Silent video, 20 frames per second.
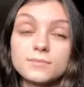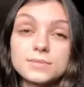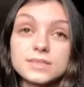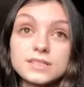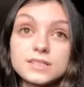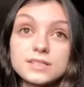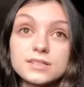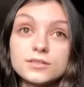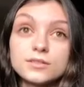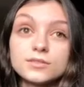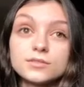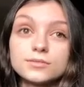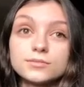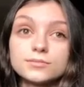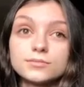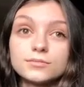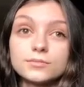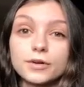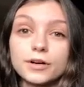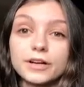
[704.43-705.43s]

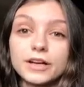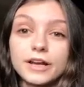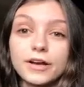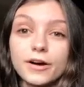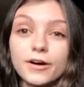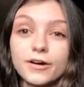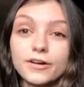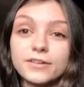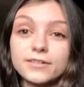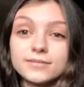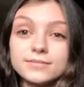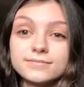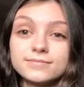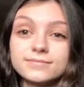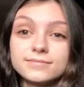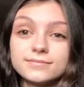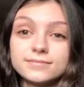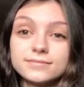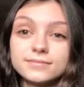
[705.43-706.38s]
still working on